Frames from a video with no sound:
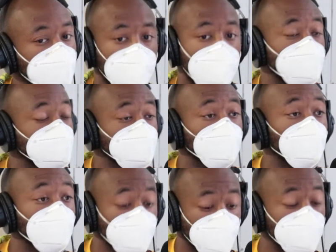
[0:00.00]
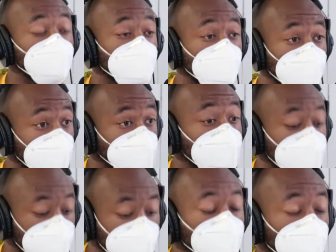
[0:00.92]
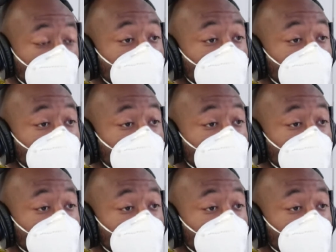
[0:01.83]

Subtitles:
have been supported, the people who, like you said, the people who